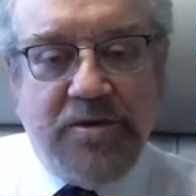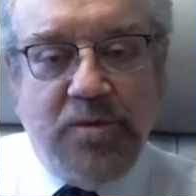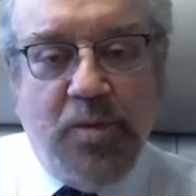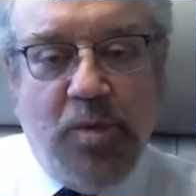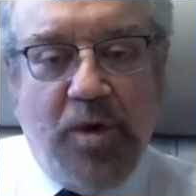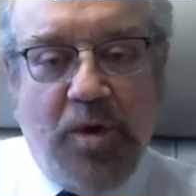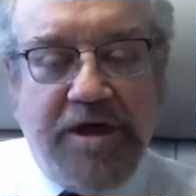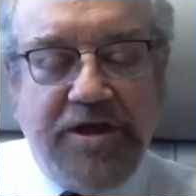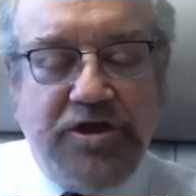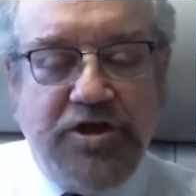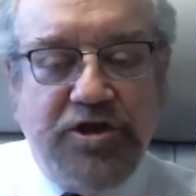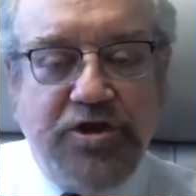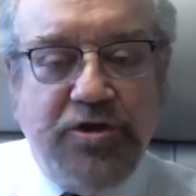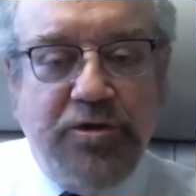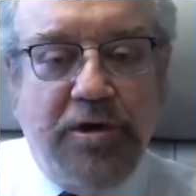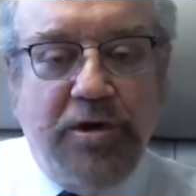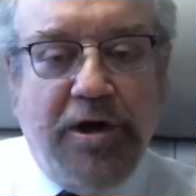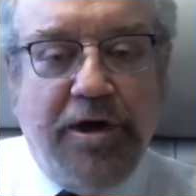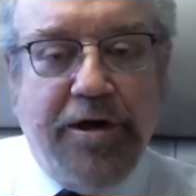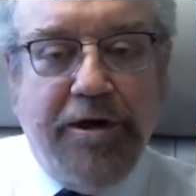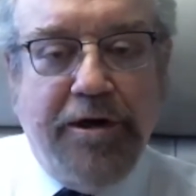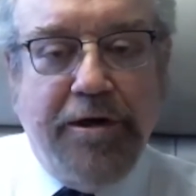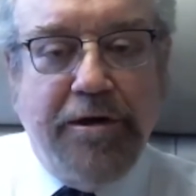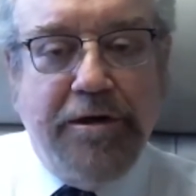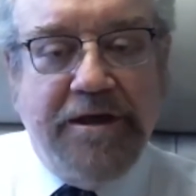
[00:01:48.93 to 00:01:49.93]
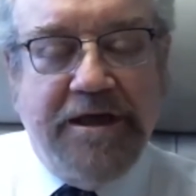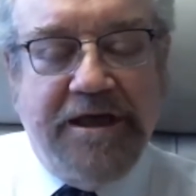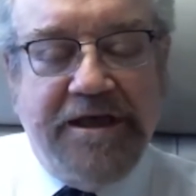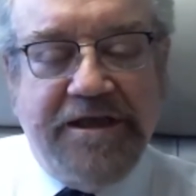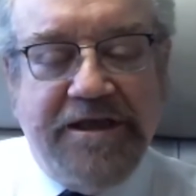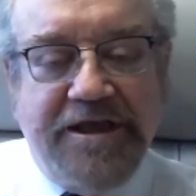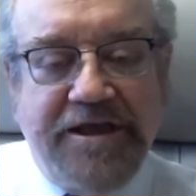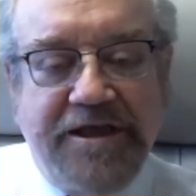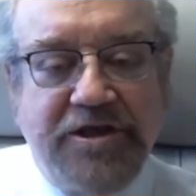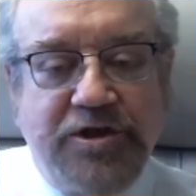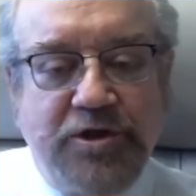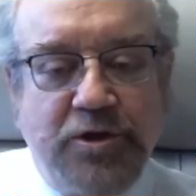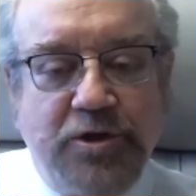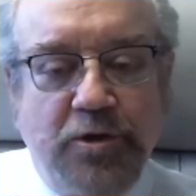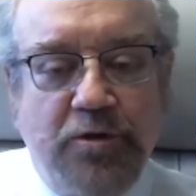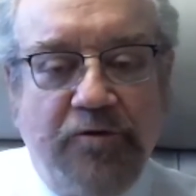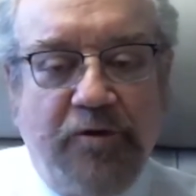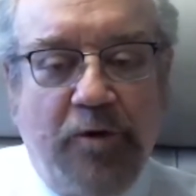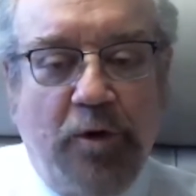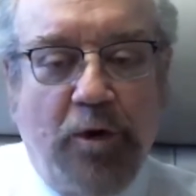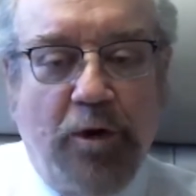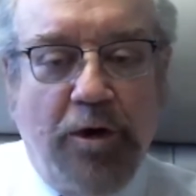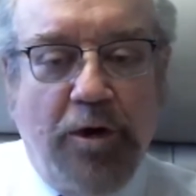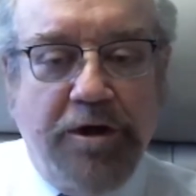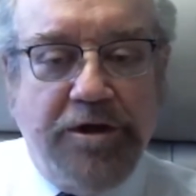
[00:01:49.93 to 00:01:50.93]
once you learn the tissue of
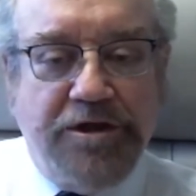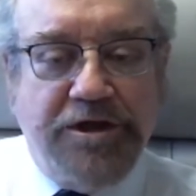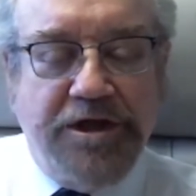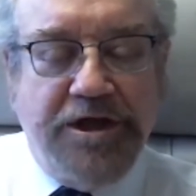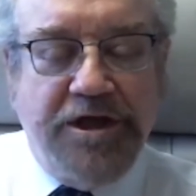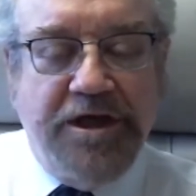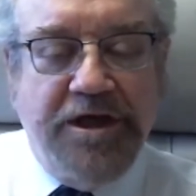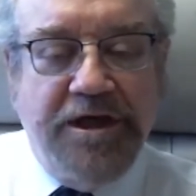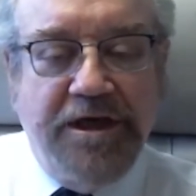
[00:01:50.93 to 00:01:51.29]
origin,